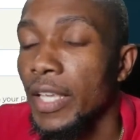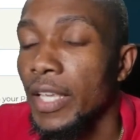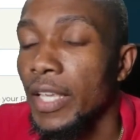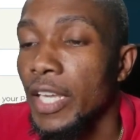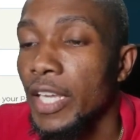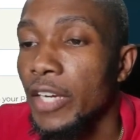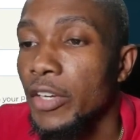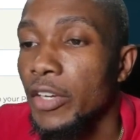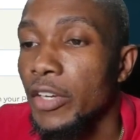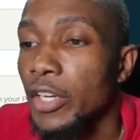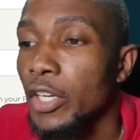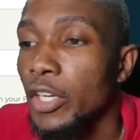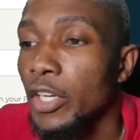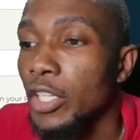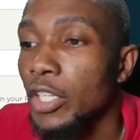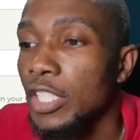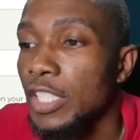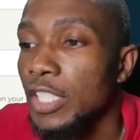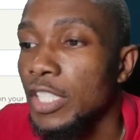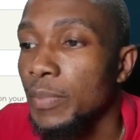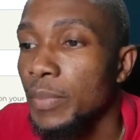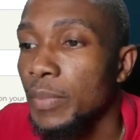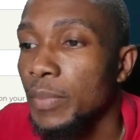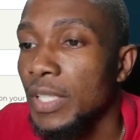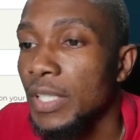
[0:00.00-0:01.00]
you're going to
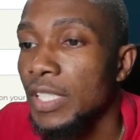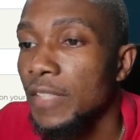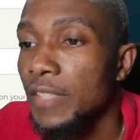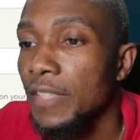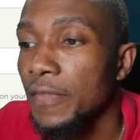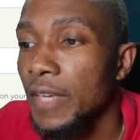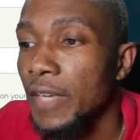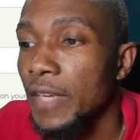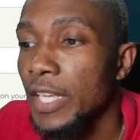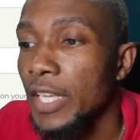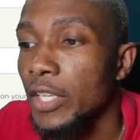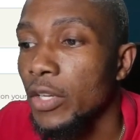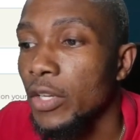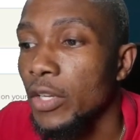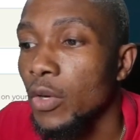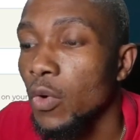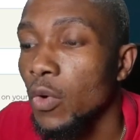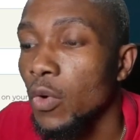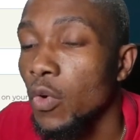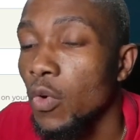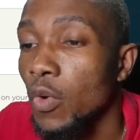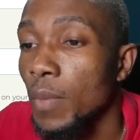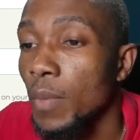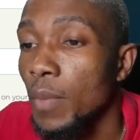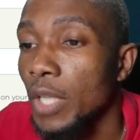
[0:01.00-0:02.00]
specify your home
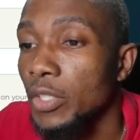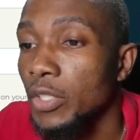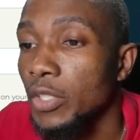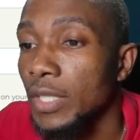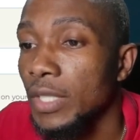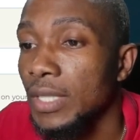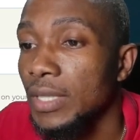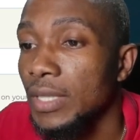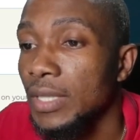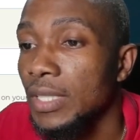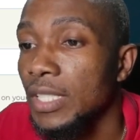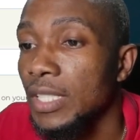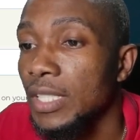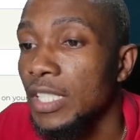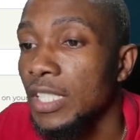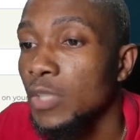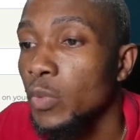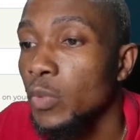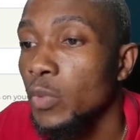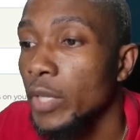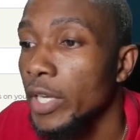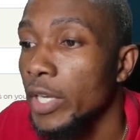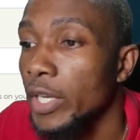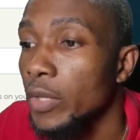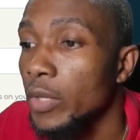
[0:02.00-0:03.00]
address. This is where
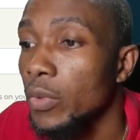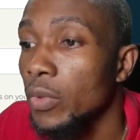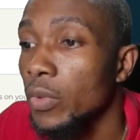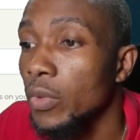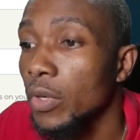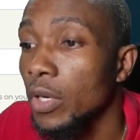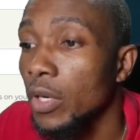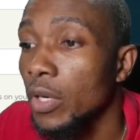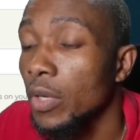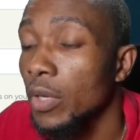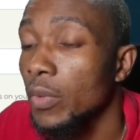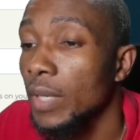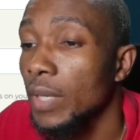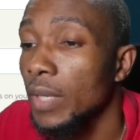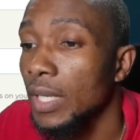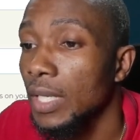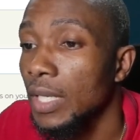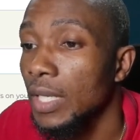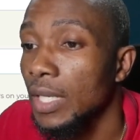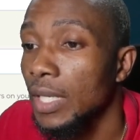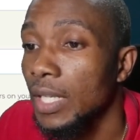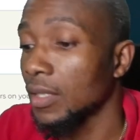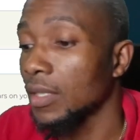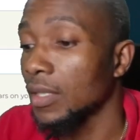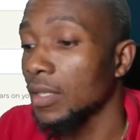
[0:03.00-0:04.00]
you currently live.
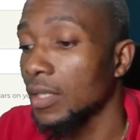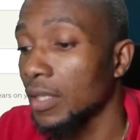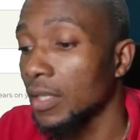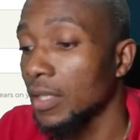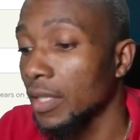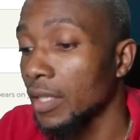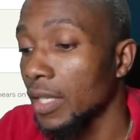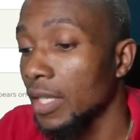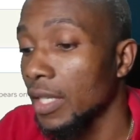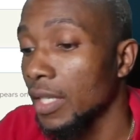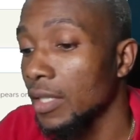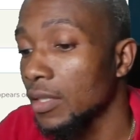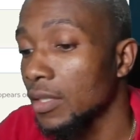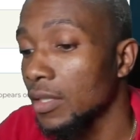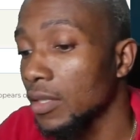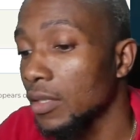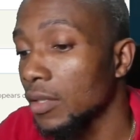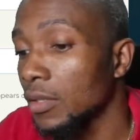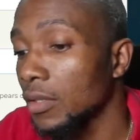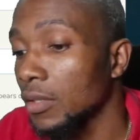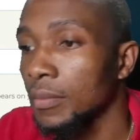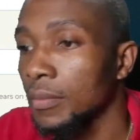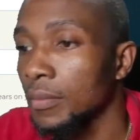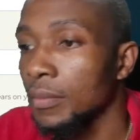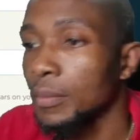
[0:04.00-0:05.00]
Kingston,
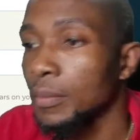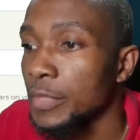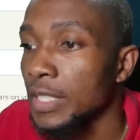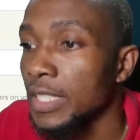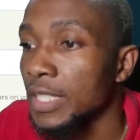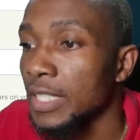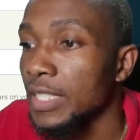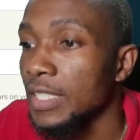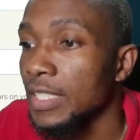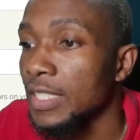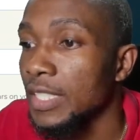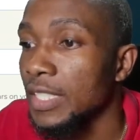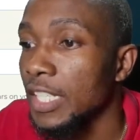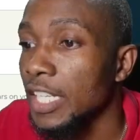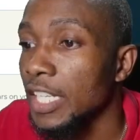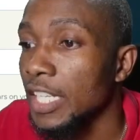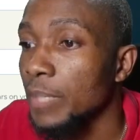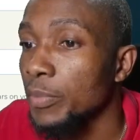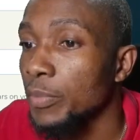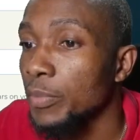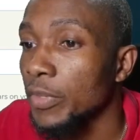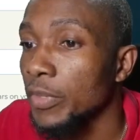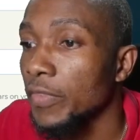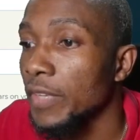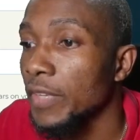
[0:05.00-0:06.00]
State
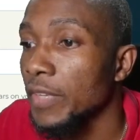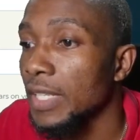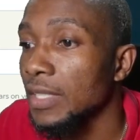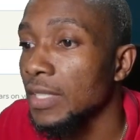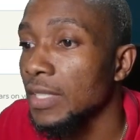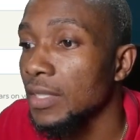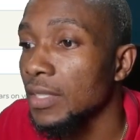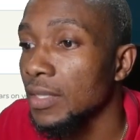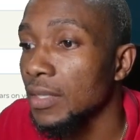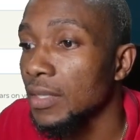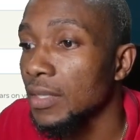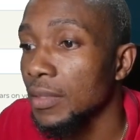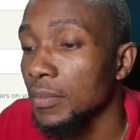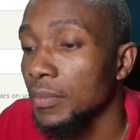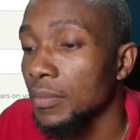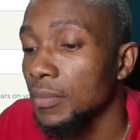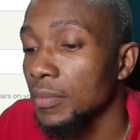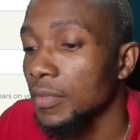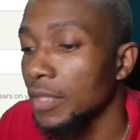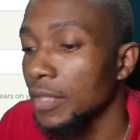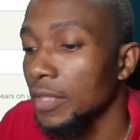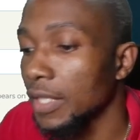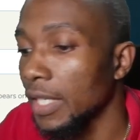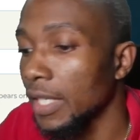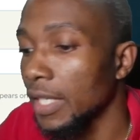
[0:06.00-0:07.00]
Province,
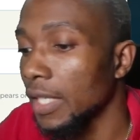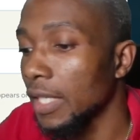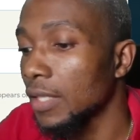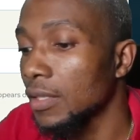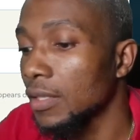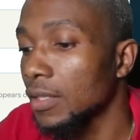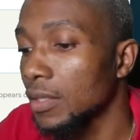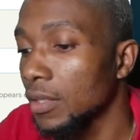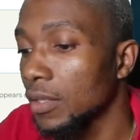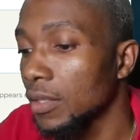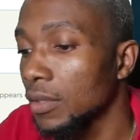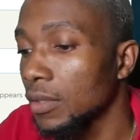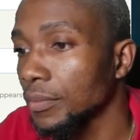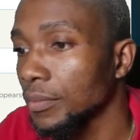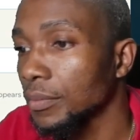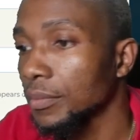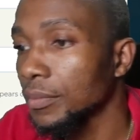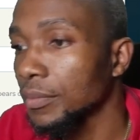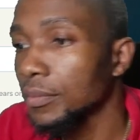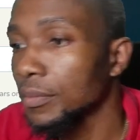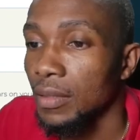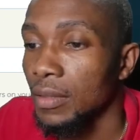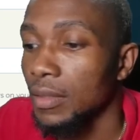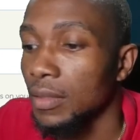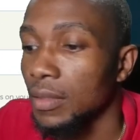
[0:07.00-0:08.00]
Kingston.
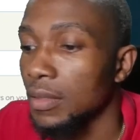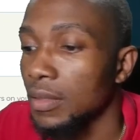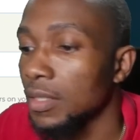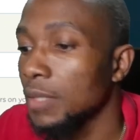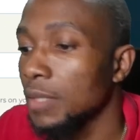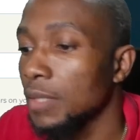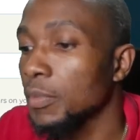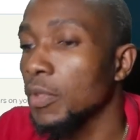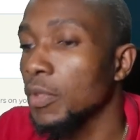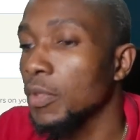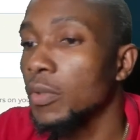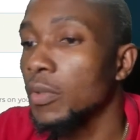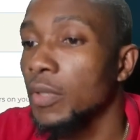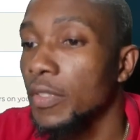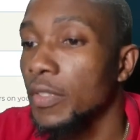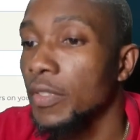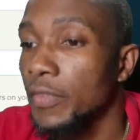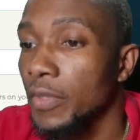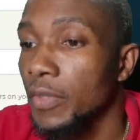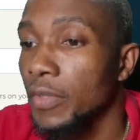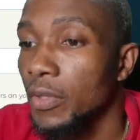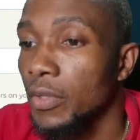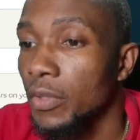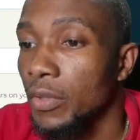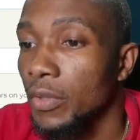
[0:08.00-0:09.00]
Zip code, if you
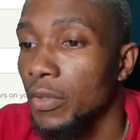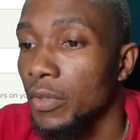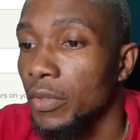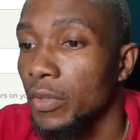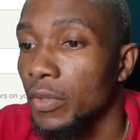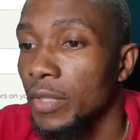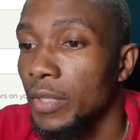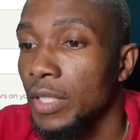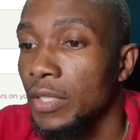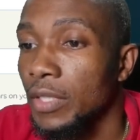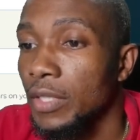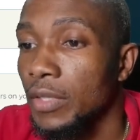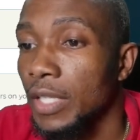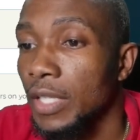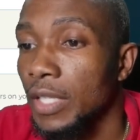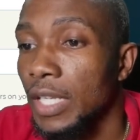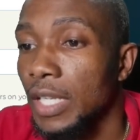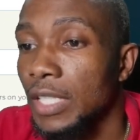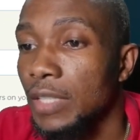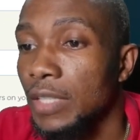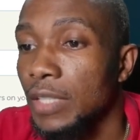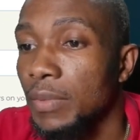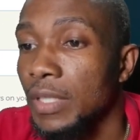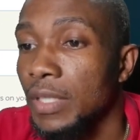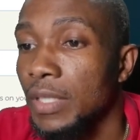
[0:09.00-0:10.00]
don't know it, you can
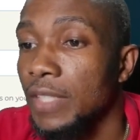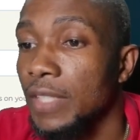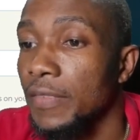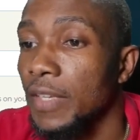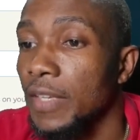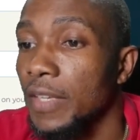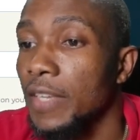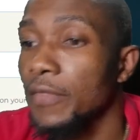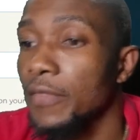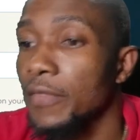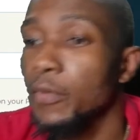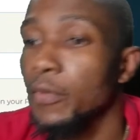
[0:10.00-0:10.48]
specify 4